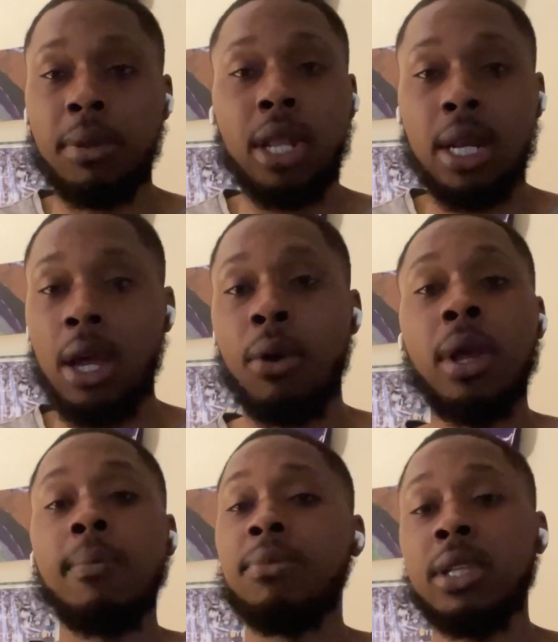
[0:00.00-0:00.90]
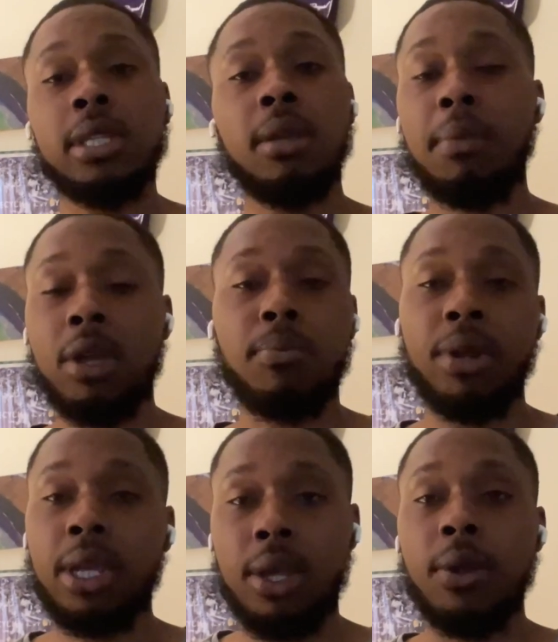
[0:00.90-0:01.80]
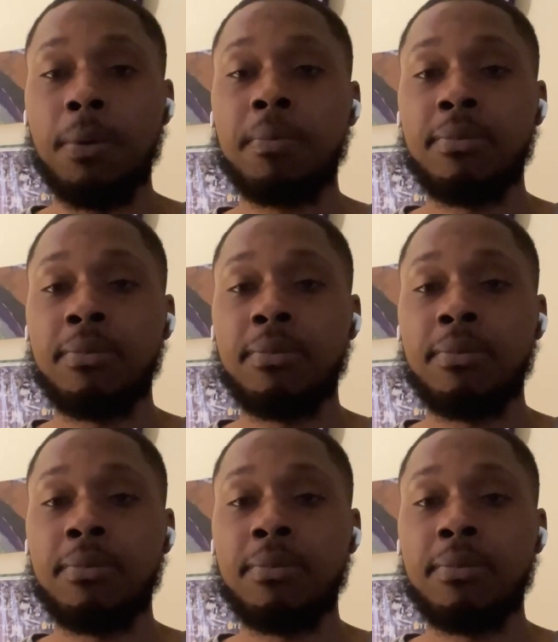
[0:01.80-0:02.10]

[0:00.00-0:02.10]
they know this is a make or break year.